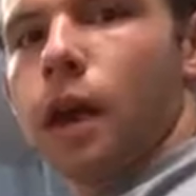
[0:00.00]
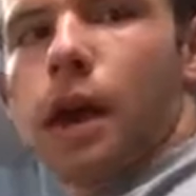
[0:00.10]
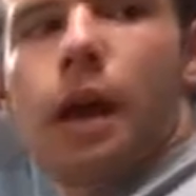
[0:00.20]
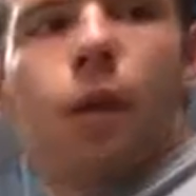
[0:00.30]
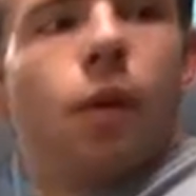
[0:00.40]

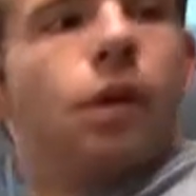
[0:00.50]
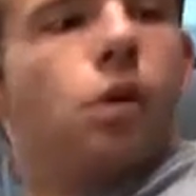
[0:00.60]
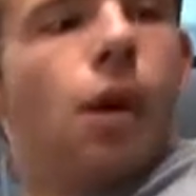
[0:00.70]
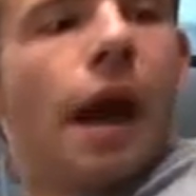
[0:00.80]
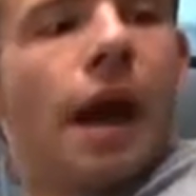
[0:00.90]
and then when
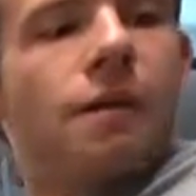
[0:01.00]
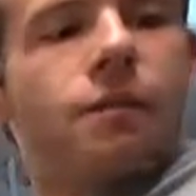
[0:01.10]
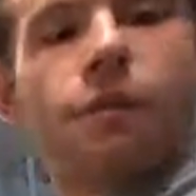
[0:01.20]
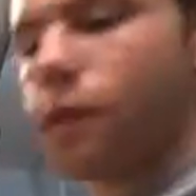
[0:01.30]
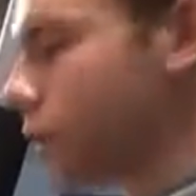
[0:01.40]
you
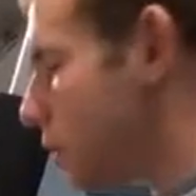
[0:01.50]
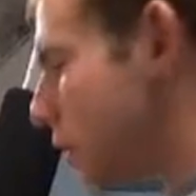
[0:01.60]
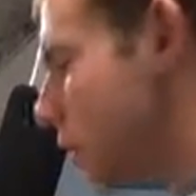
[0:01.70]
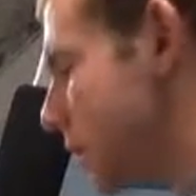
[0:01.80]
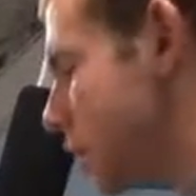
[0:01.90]
have your
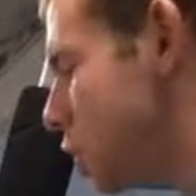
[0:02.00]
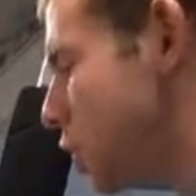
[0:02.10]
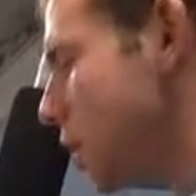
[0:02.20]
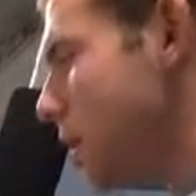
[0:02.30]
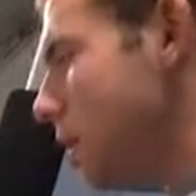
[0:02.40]

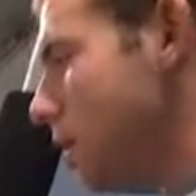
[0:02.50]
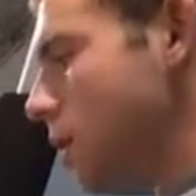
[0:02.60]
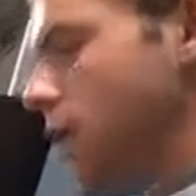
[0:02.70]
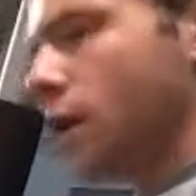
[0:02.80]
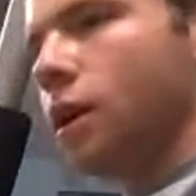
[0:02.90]
technician,
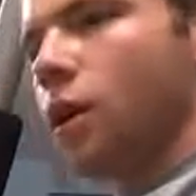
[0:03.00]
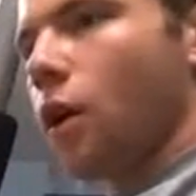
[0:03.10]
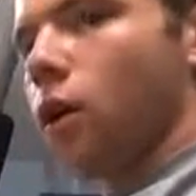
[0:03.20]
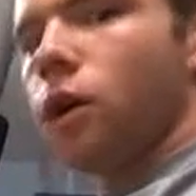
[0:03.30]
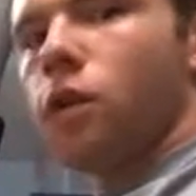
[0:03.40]

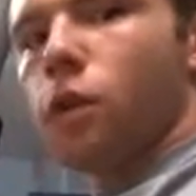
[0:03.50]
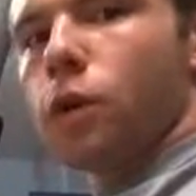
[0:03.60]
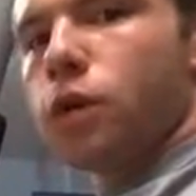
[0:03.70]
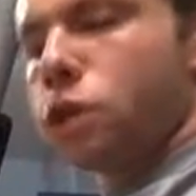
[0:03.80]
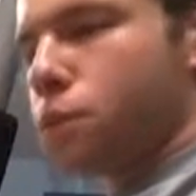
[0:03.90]
all you do
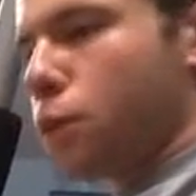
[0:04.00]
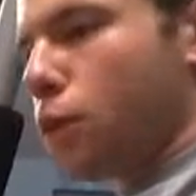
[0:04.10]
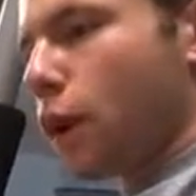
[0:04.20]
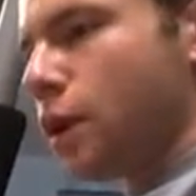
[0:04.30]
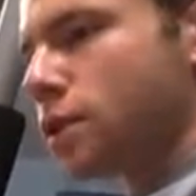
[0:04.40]
is just
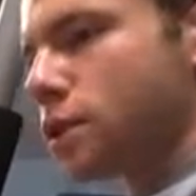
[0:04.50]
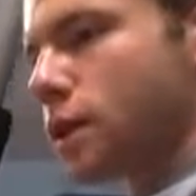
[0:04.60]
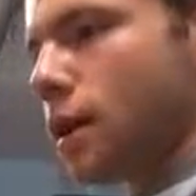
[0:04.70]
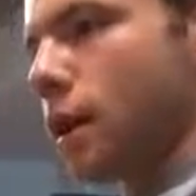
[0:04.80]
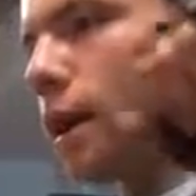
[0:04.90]

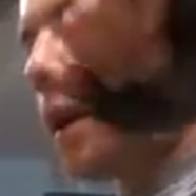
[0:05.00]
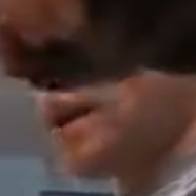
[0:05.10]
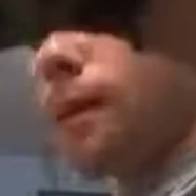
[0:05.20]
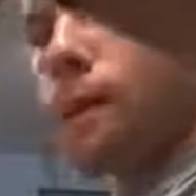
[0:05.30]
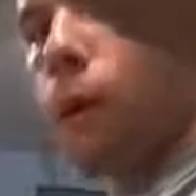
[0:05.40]
press and
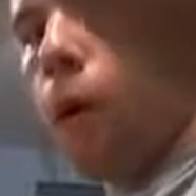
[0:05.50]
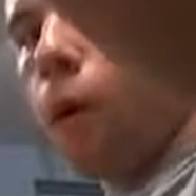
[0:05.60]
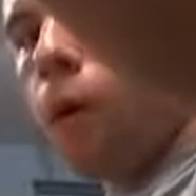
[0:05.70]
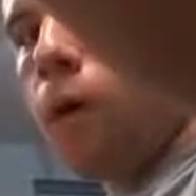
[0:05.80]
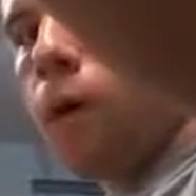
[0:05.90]
then
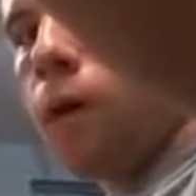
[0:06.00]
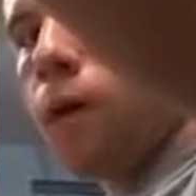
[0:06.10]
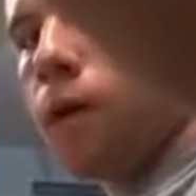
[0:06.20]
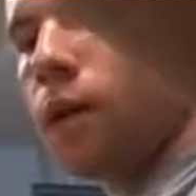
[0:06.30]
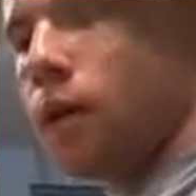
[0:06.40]
pull.
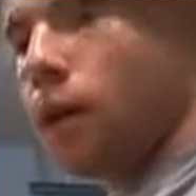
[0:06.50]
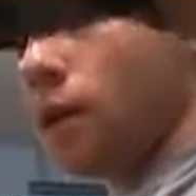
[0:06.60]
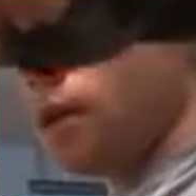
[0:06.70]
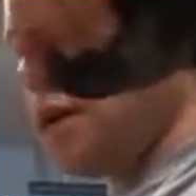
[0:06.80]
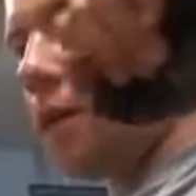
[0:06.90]

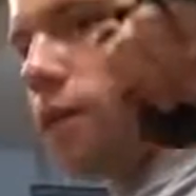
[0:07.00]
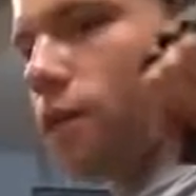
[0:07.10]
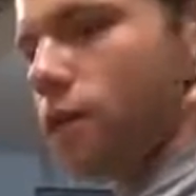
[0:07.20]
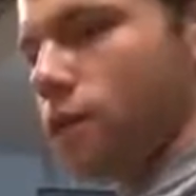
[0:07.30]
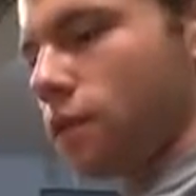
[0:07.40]

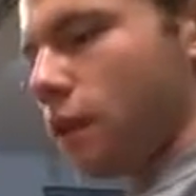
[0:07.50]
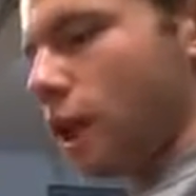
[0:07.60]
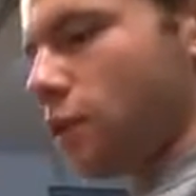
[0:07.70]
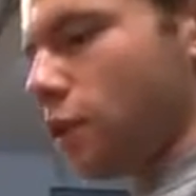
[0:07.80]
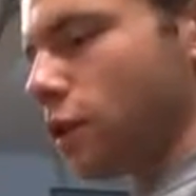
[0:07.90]
See,
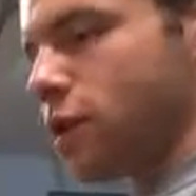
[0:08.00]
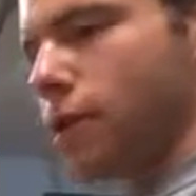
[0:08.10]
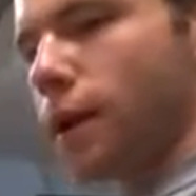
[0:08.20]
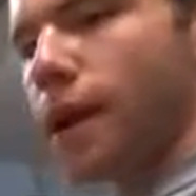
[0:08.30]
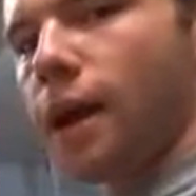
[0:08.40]
as you can
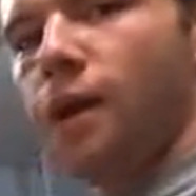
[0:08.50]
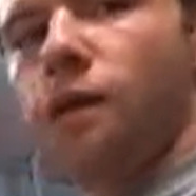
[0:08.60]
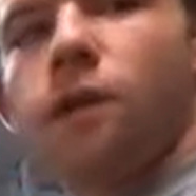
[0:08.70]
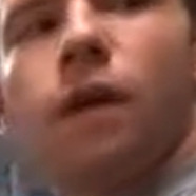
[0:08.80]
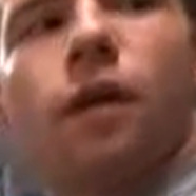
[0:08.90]
see right now,
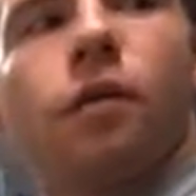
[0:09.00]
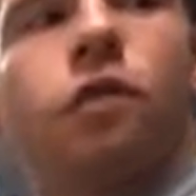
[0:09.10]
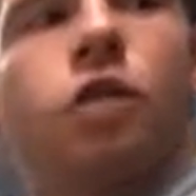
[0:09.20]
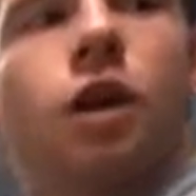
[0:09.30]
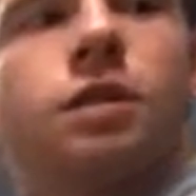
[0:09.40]
they're
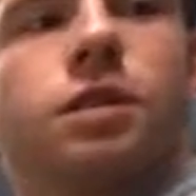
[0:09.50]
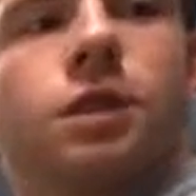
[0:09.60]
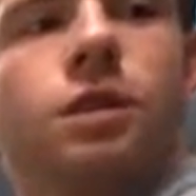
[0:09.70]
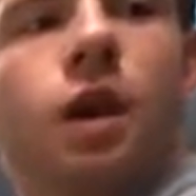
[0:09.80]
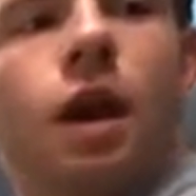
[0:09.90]

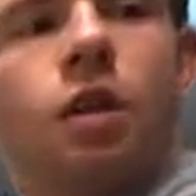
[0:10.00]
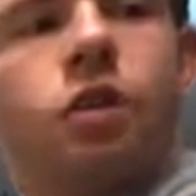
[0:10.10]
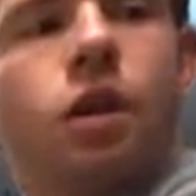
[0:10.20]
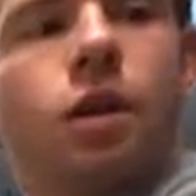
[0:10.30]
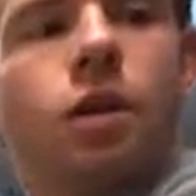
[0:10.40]
just
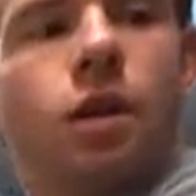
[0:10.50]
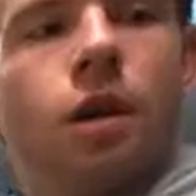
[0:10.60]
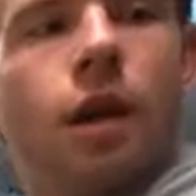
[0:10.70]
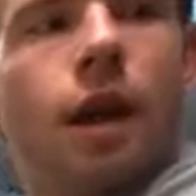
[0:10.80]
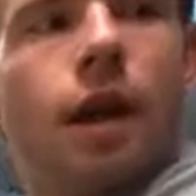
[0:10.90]
touching
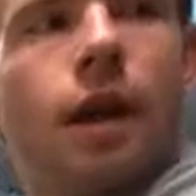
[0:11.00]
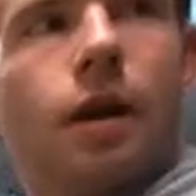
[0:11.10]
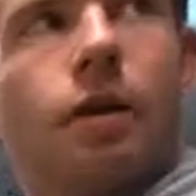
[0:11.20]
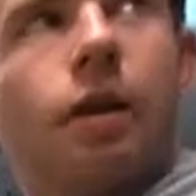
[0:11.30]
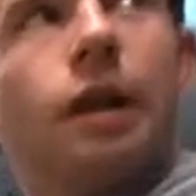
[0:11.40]
and
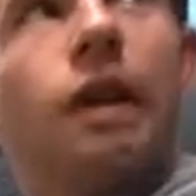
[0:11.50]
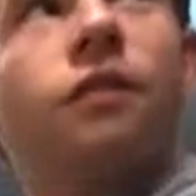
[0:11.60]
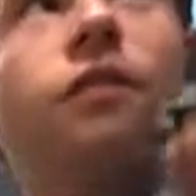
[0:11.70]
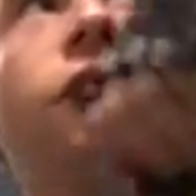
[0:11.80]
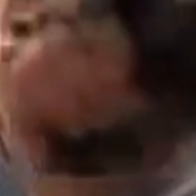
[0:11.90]
then they're
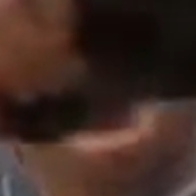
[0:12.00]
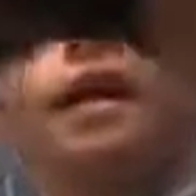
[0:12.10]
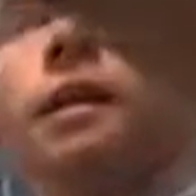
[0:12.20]
lifting it.